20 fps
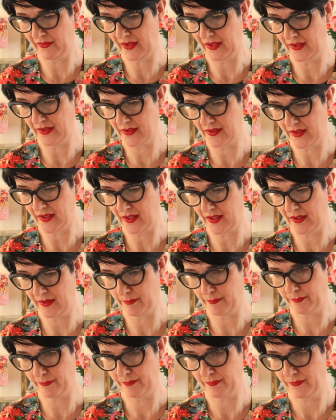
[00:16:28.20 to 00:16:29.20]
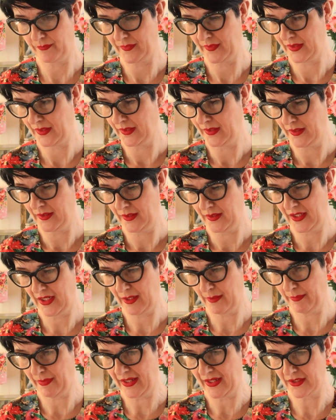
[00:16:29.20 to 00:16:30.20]
it.
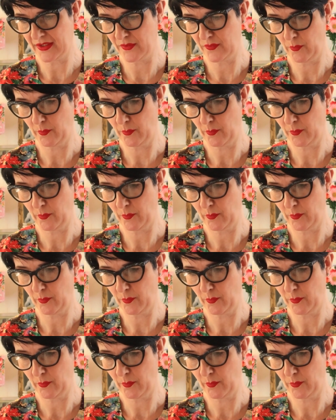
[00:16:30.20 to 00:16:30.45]
Yeah, patterns for